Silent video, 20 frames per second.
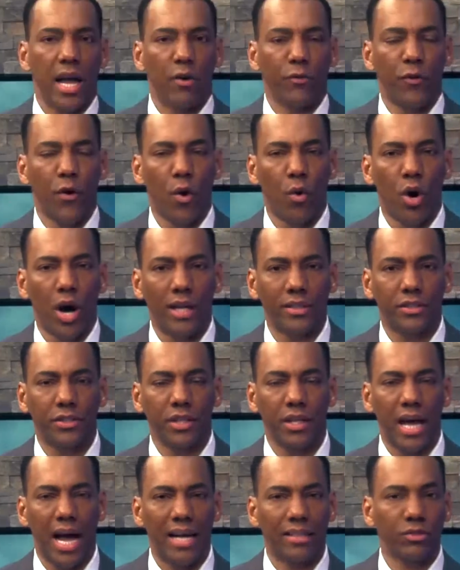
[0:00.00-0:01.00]
you for
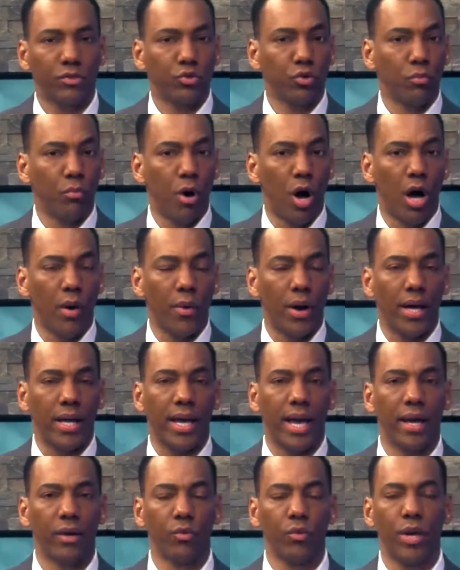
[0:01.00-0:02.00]
watching us. Tomorrow
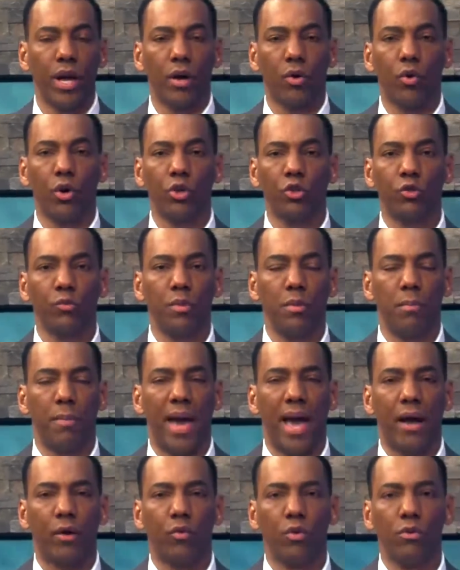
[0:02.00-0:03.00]
again, we are going to be
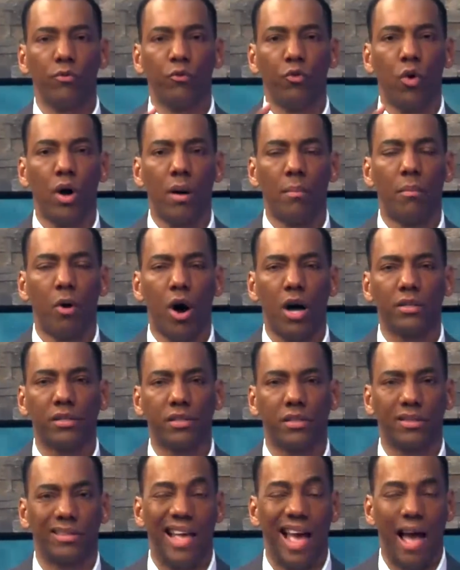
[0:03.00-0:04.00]
back with one more
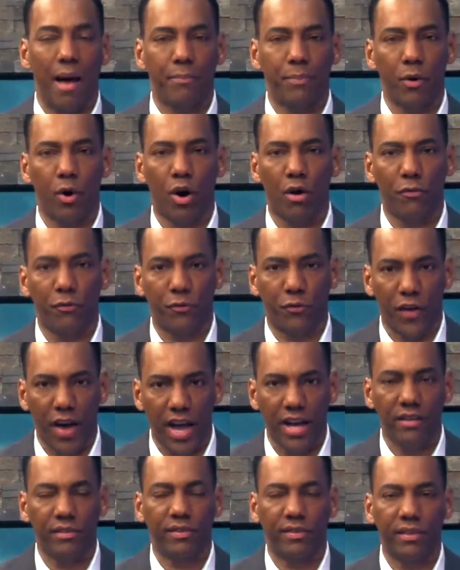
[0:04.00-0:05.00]
step of
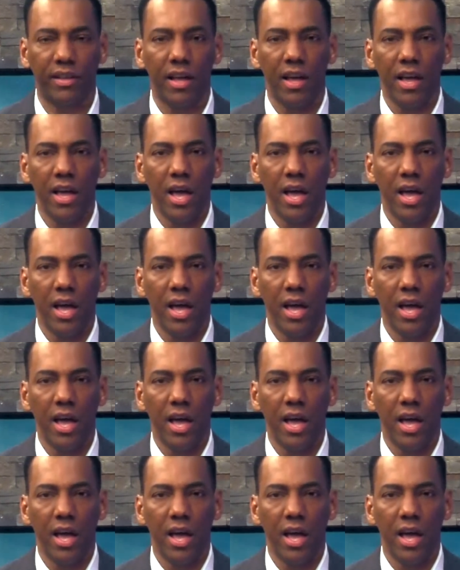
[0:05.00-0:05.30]
faith,